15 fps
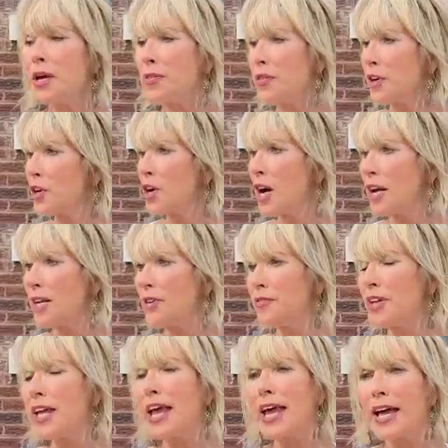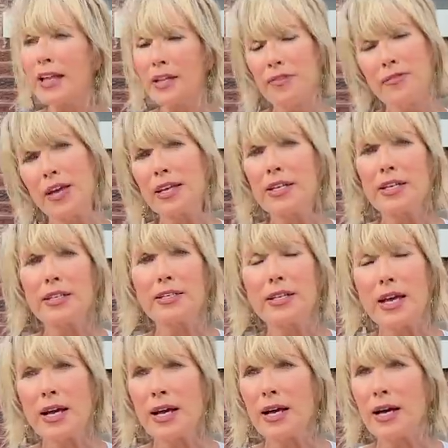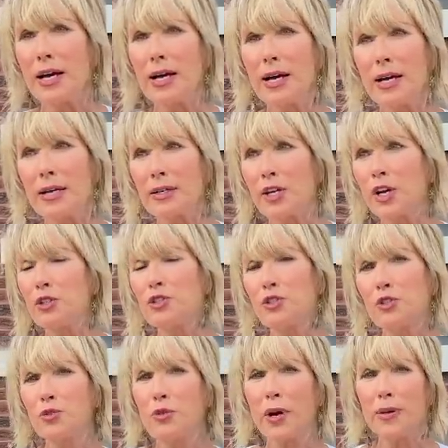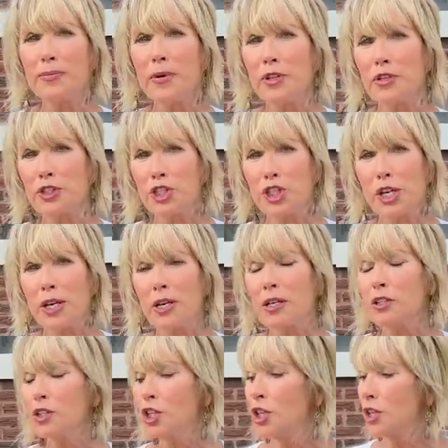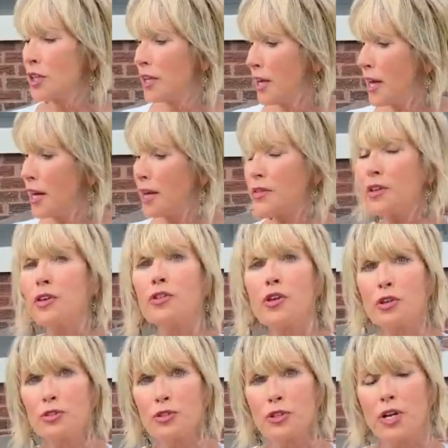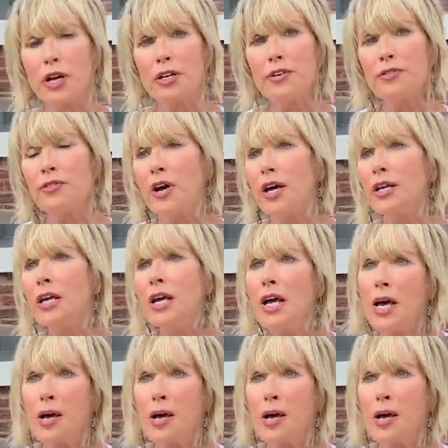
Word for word: They're kind of an elevated uh, coastal grandmother chic look, and I think those are kind of fun.